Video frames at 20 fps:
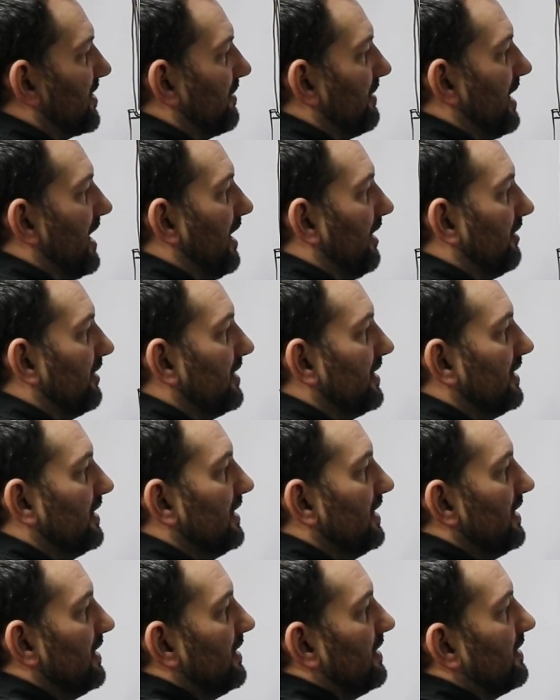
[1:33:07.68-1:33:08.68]
around,
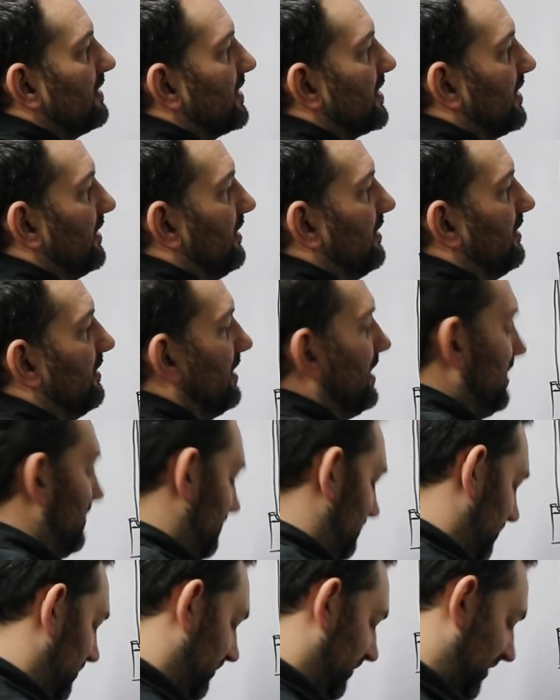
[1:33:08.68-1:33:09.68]
so
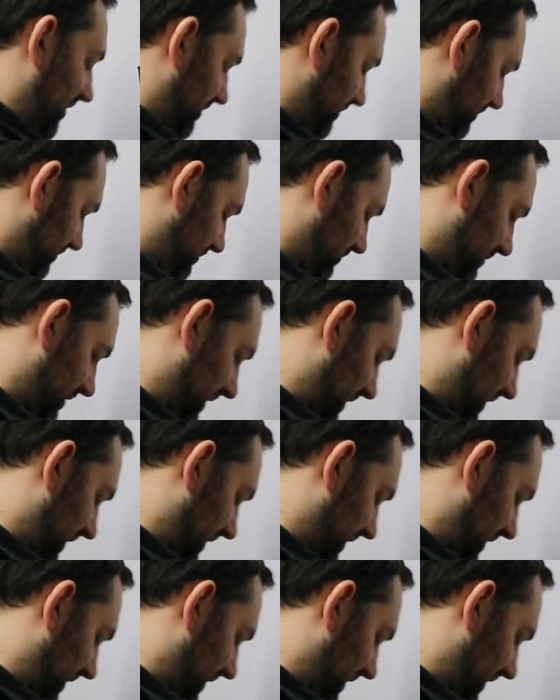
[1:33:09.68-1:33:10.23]
it moves to a